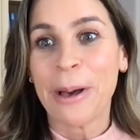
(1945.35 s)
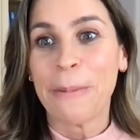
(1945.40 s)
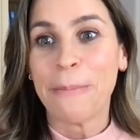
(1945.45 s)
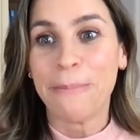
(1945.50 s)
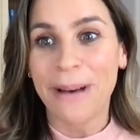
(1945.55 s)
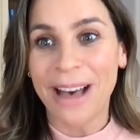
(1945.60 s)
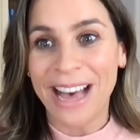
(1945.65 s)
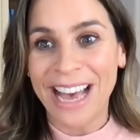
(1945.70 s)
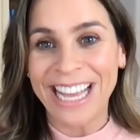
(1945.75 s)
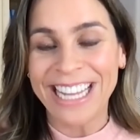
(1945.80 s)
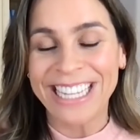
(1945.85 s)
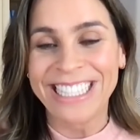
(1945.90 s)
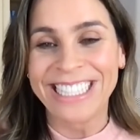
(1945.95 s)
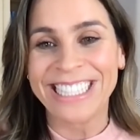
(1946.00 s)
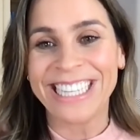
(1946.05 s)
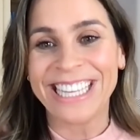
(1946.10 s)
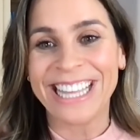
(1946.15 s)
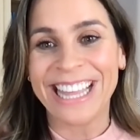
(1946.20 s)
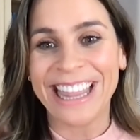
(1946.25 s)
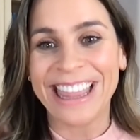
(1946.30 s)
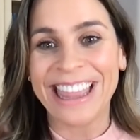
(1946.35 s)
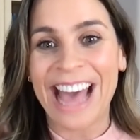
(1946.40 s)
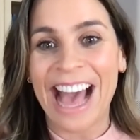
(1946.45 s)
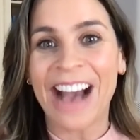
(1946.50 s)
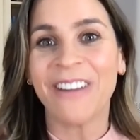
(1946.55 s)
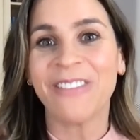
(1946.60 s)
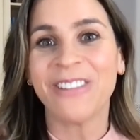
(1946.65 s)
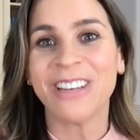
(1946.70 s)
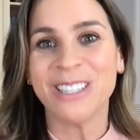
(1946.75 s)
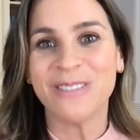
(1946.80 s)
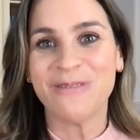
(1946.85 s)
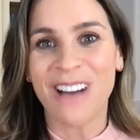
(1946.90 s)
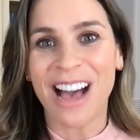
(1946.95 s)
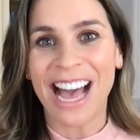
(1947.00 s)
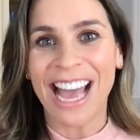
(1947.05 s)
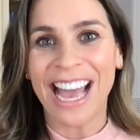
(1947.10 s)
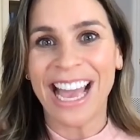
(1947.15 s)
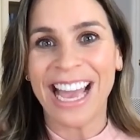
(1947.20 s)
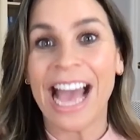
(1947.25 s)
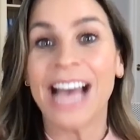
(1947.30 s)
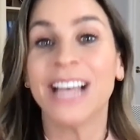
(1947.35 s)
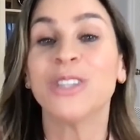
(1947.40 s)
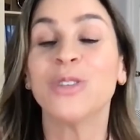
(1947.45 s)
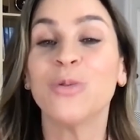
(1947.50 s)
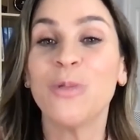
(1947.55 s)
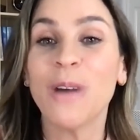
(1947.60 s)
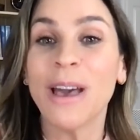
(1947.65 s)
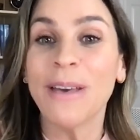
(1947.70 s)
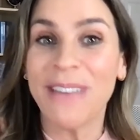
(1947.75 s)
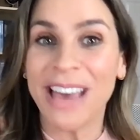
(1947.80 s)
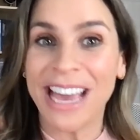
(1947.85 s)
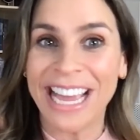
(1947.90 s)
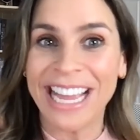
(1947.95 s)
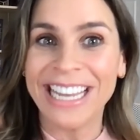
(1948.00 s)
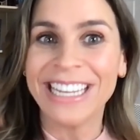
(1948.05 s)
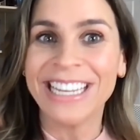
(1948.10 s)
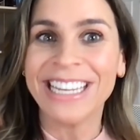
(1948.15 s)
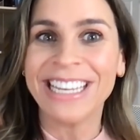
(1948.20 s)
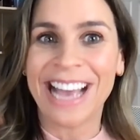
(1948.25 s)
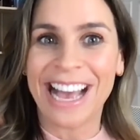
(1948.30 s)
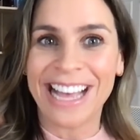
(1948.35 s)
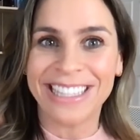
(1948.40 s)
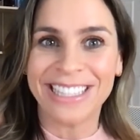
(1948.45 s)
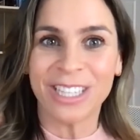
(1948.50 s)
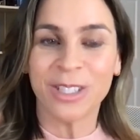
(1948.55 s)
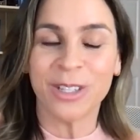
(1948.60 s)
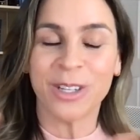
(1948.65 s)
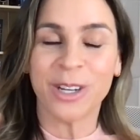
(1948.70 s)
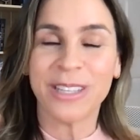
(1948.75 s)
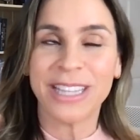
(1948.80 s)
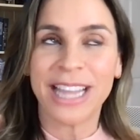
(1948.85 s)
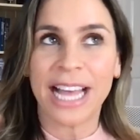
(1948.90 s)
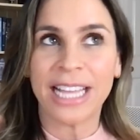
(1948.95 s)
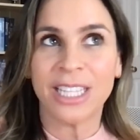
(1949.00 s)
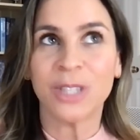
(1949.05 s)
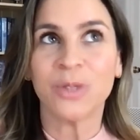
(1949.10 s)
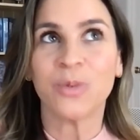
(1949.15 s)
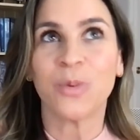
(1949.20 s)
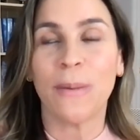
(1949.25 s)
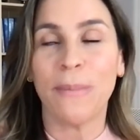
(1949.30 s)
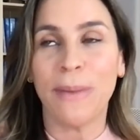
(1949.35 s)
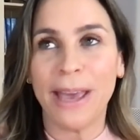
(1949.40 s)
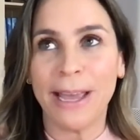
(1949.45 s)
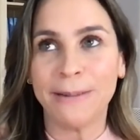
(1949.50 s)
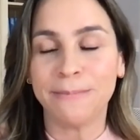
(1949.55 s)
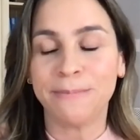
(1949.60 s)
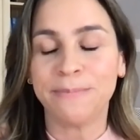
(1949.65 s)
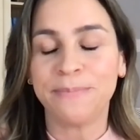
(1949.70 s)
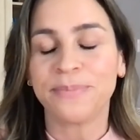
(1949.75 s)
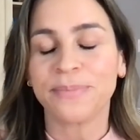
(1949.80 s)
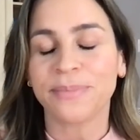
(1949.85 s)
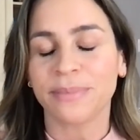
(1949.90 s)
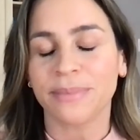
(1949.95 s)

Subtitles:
but that was as women, yes, that's as women.